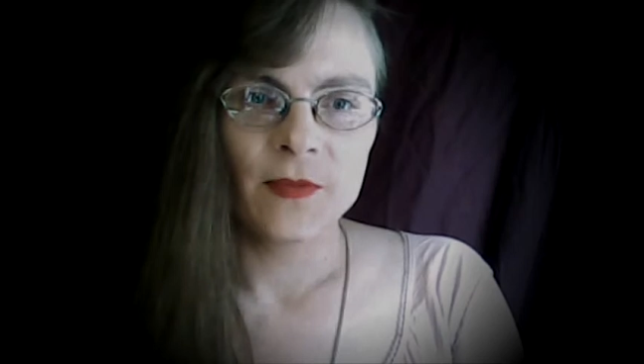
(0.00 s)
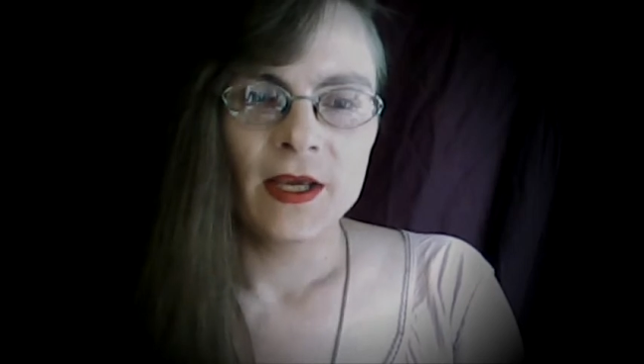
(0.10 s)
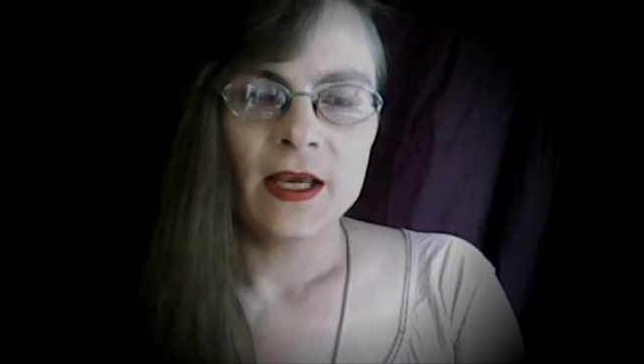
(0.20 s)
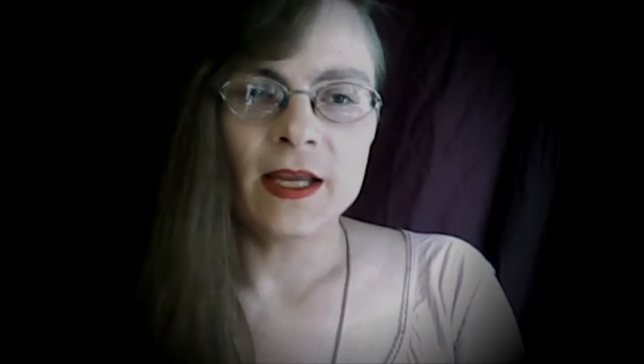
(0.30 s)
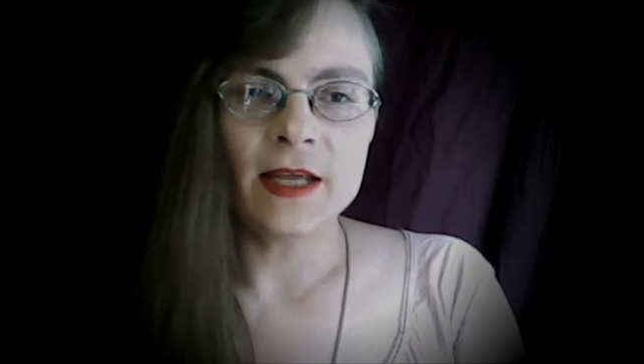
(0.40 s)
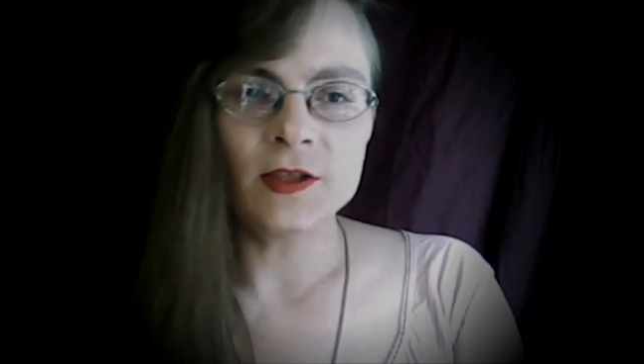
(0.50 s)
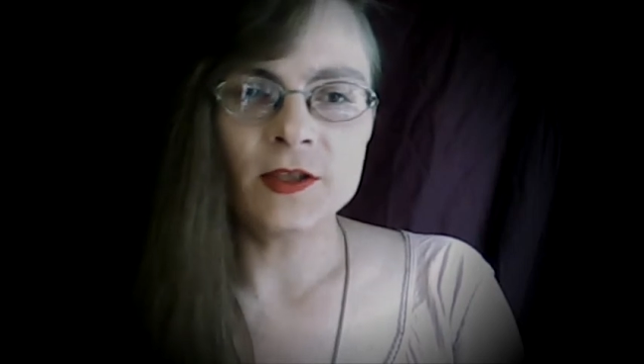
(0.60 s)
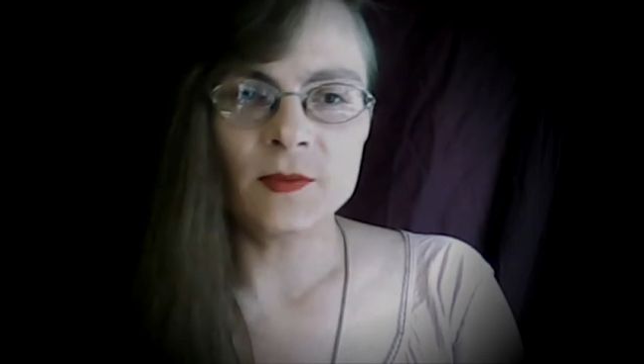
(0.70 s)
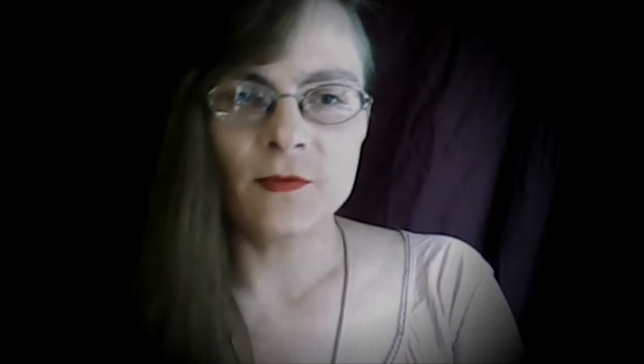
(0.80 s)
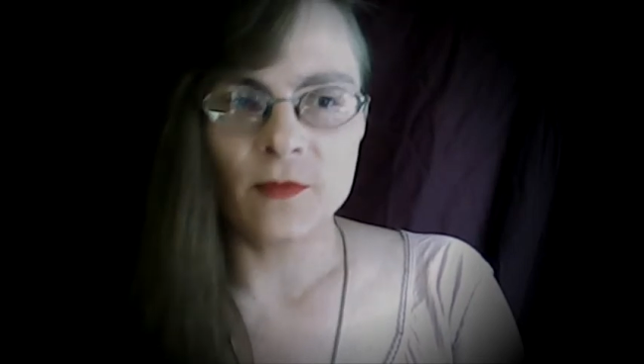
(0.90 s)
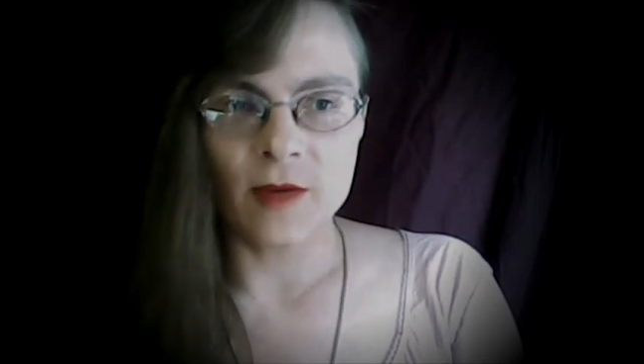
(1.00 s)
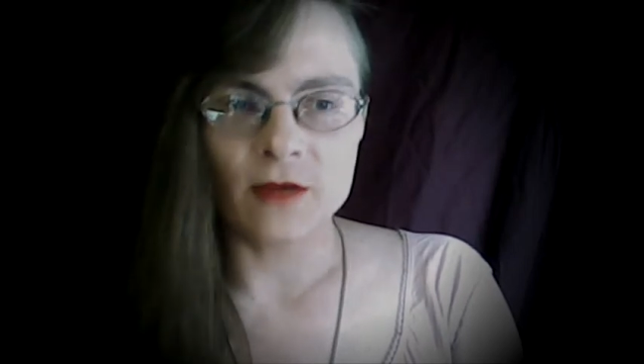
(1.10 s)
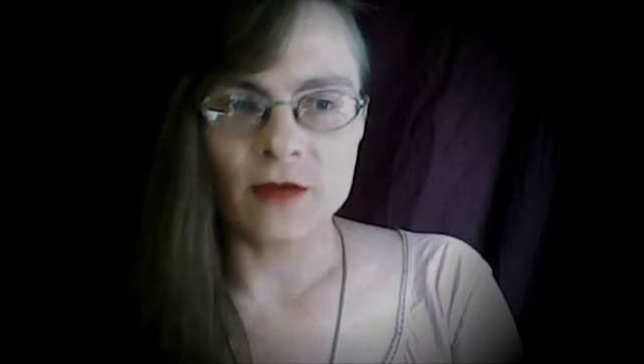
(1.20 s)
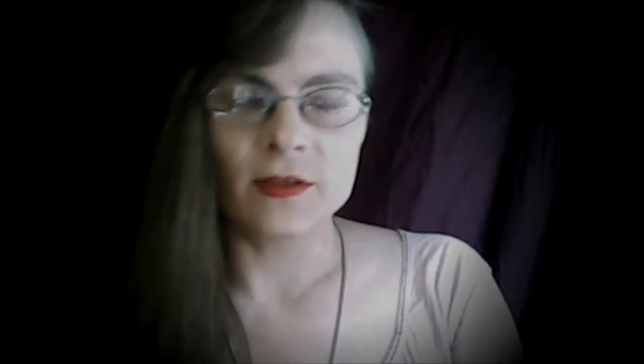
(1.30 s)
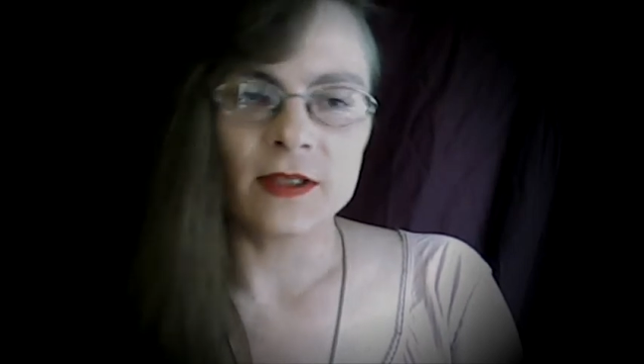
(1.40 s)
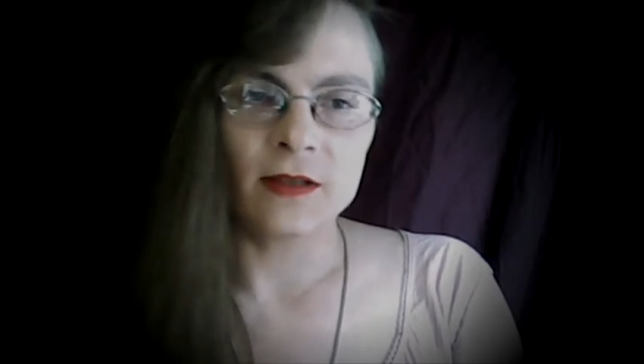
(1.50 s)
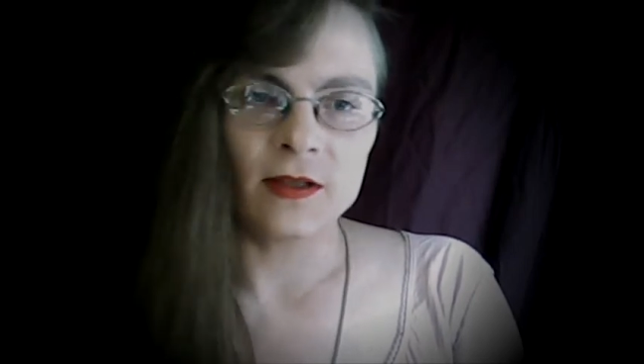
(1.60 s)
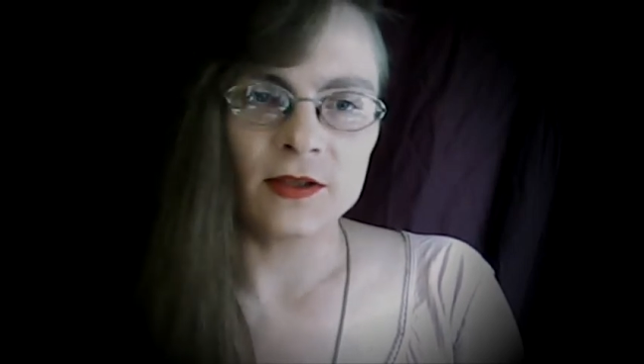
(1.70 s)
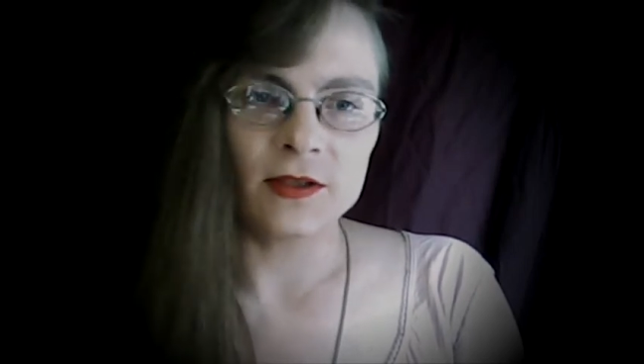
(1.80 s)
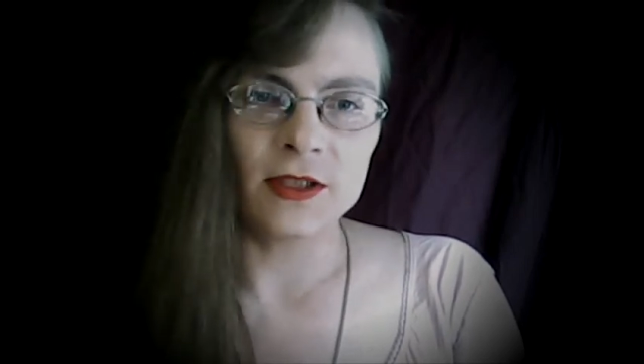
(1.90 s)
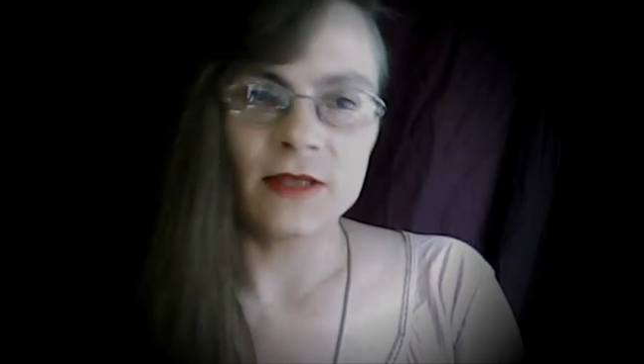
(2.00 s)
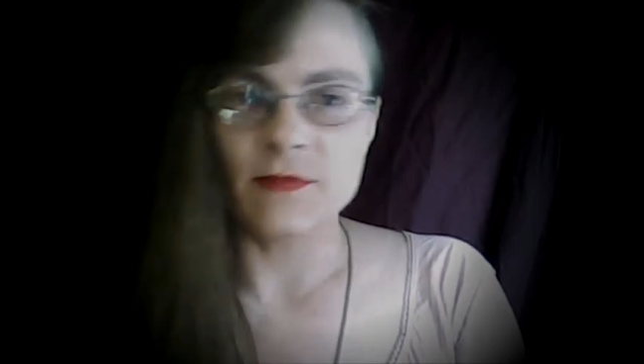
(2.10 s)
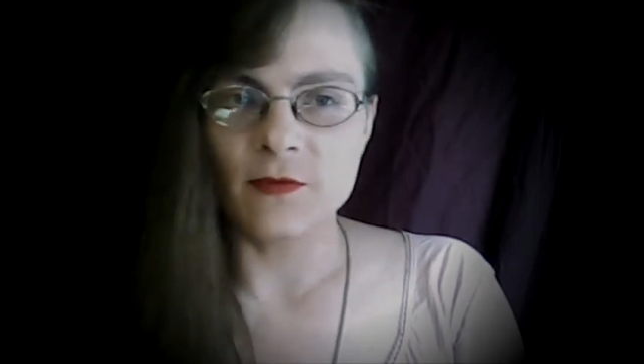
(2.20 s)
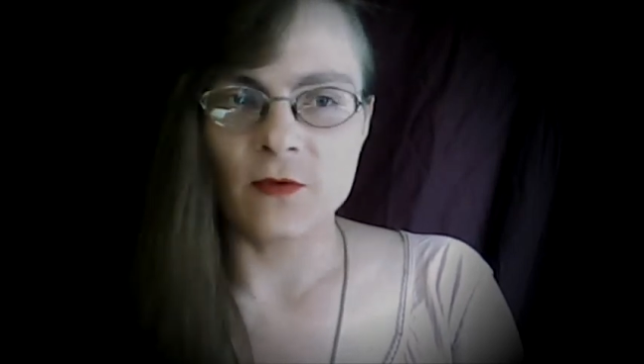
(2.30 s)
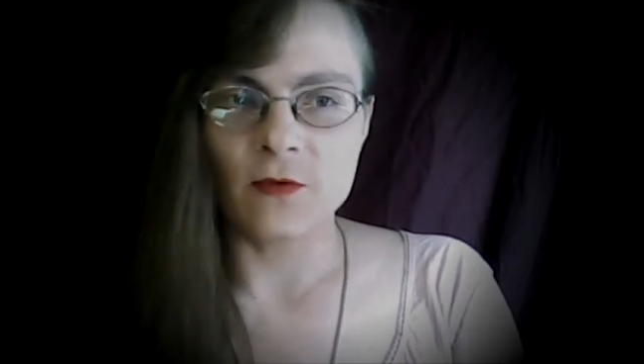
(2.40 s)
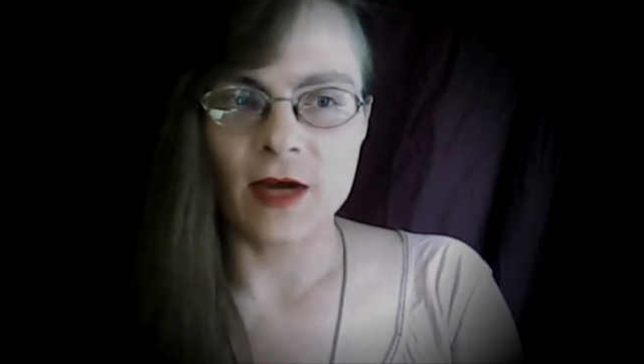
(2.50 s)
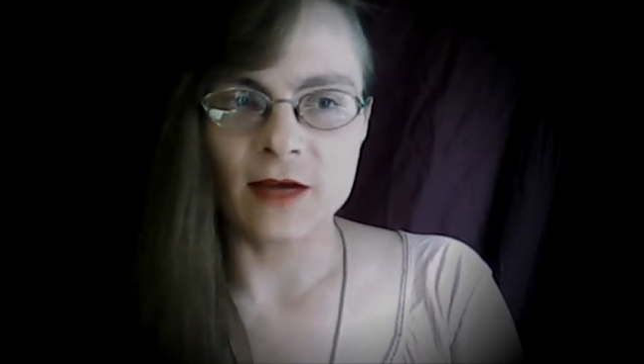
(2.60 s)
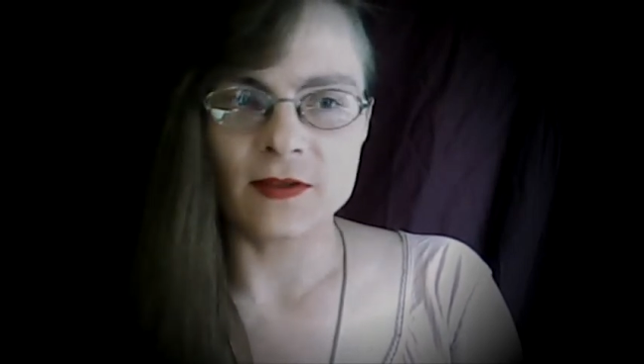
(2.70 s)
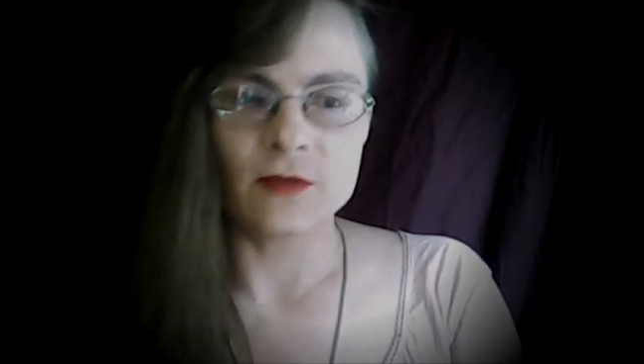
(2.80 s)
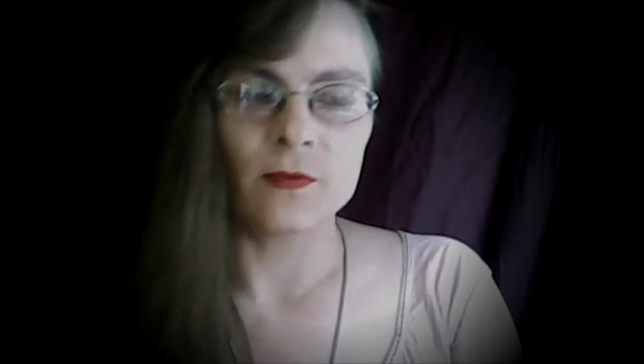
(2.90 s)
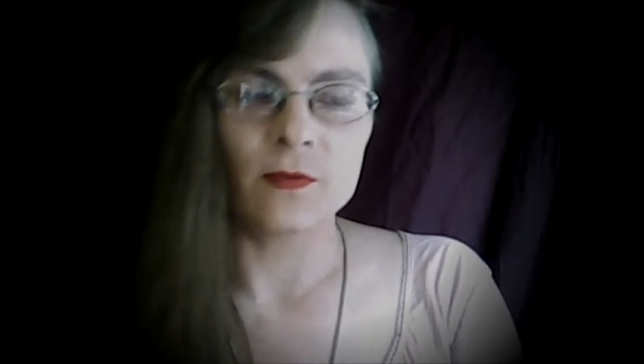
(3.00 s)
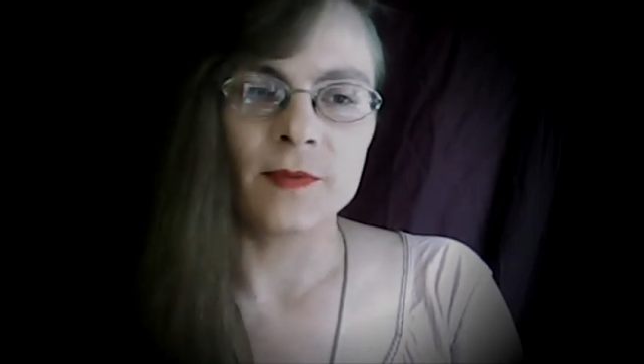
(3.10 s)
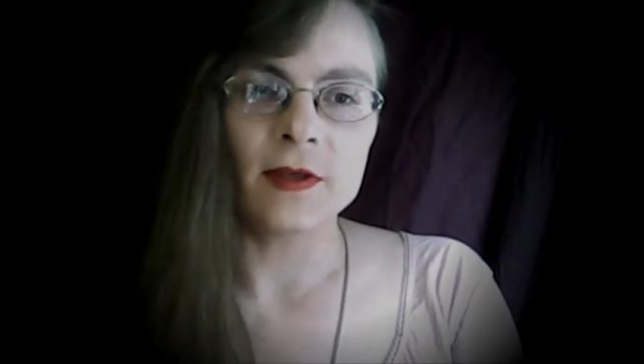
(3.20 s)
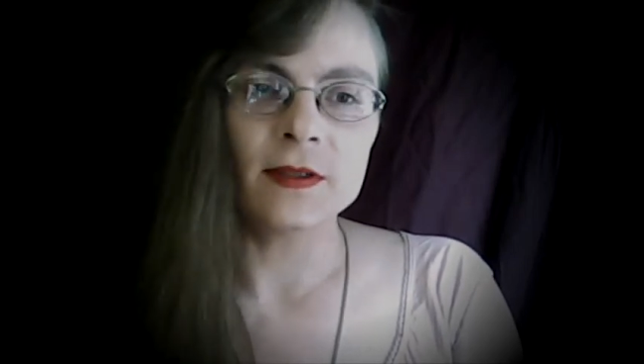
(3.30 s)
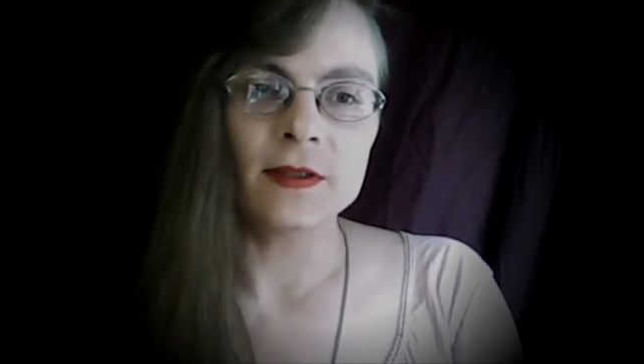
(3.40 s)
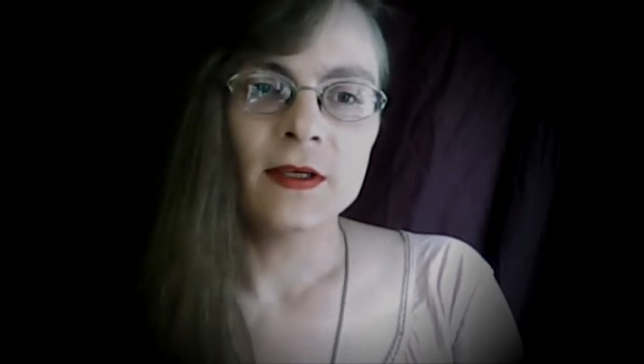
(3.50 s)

In ages before modern technology, even before houses were built,